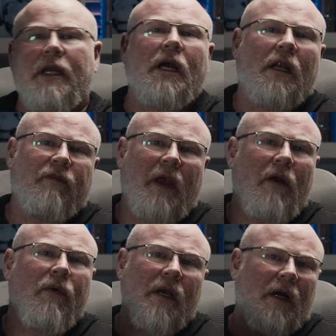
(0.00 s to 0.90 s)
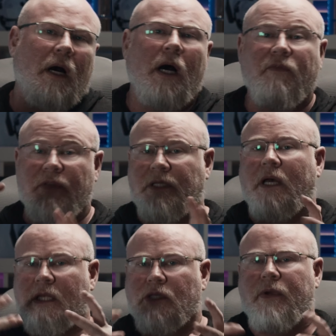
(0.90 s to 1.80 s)
any kind of area of the
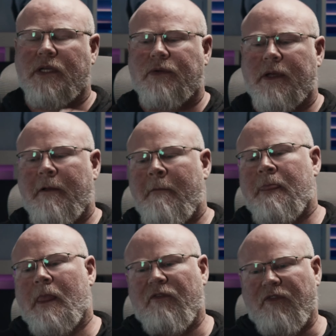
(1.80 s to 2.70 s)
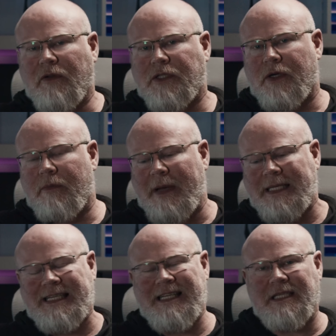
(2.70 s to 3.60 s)
site that's rendering. A filter
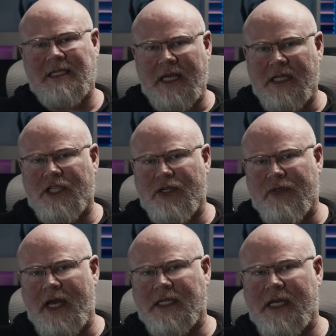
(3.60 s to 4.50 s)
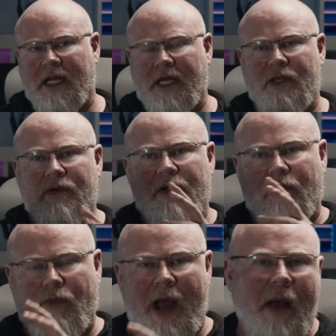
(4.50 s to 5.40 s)
basically sends you that data, and you can
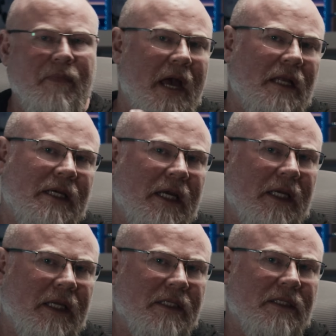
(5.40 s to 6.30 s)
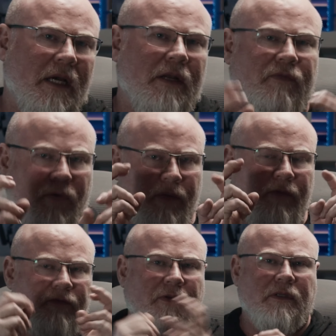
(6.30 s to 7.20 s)
grab that data inside of your
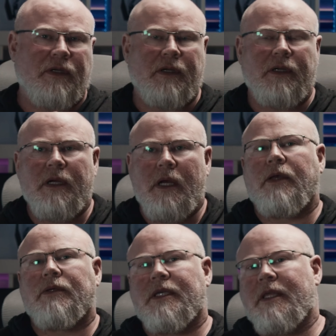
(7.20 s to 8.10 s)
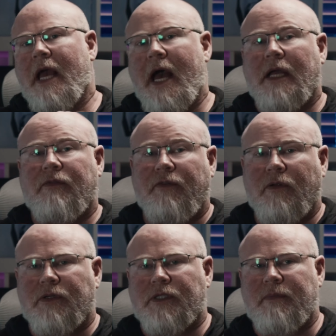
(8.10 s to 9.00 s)
filter using the add
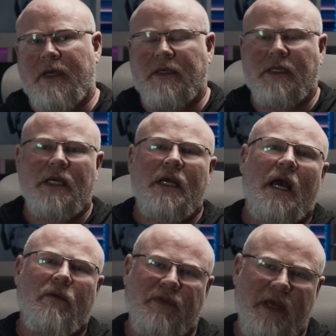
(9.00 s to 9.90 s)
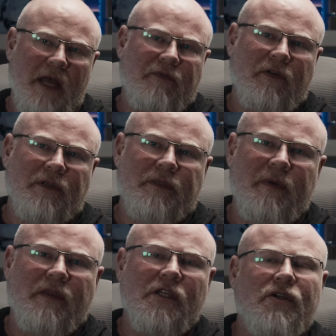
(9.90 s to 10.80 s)
filters method. And with the add filters
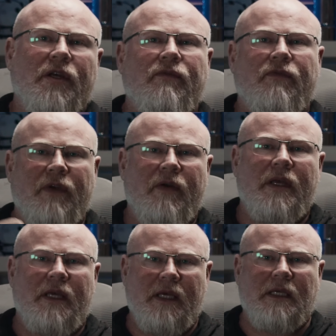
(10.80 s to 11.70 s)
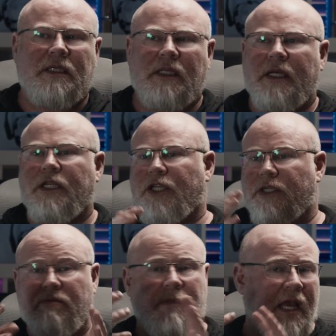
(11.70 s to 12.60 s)
method, you can very easily
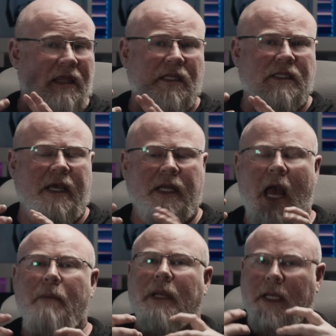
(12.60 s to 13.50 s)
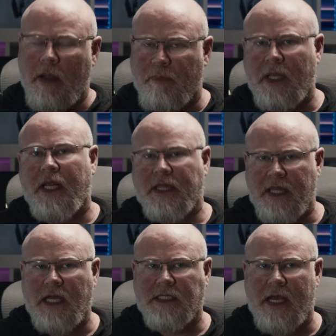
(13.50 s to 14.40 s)
just get the data and manipulate
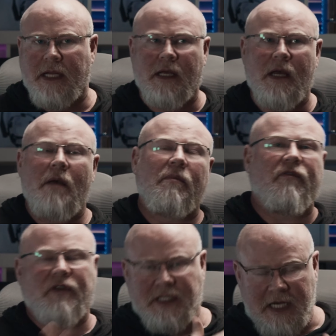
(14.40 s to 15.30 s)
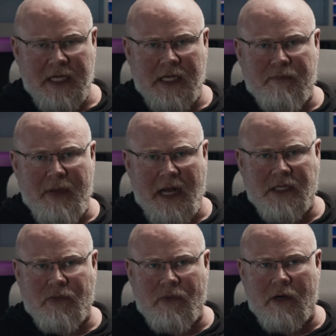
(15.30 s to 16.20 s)
that data before sending it
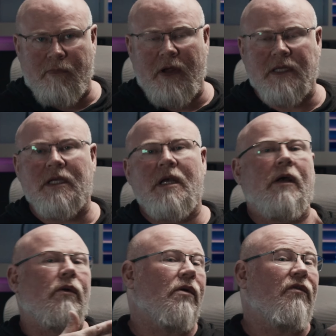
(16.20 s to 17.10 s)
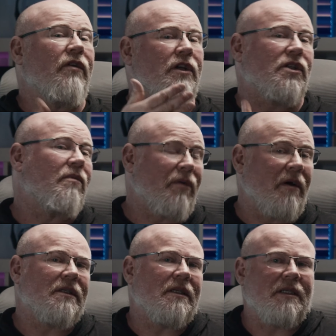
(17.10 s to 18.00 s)
back to WordPress in order to finish the
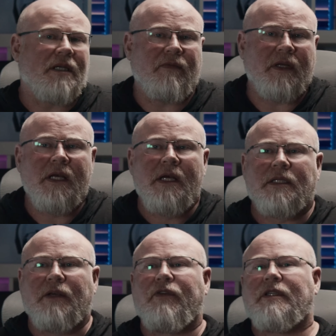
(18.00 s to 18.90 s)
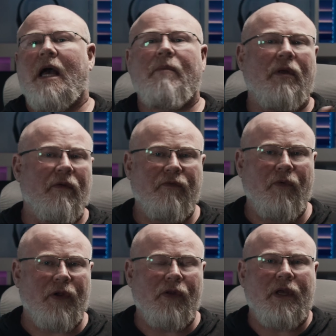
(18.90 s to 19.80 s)
processing of it. So for example, if
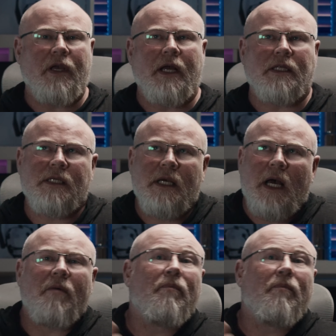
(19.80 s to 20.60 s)
we're looking at a